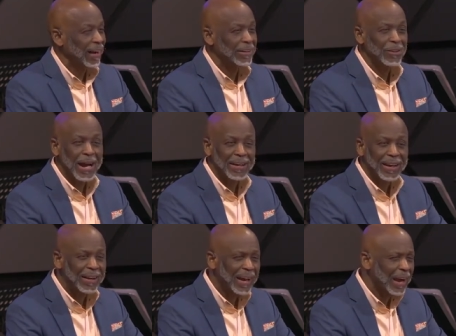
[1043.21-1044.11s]

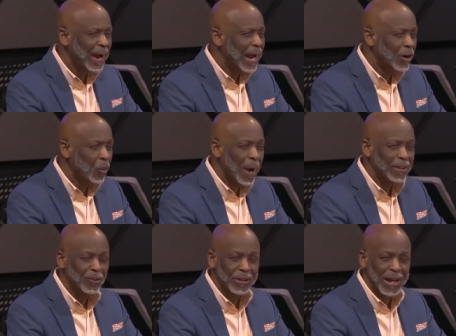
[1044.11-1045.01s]
I
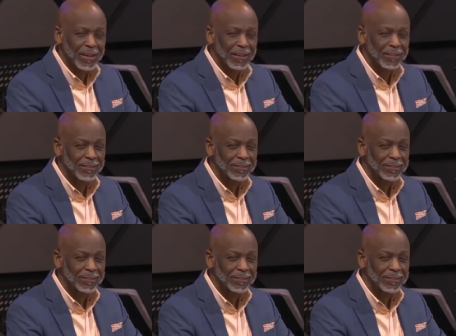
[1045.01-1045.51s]
quite don't get it.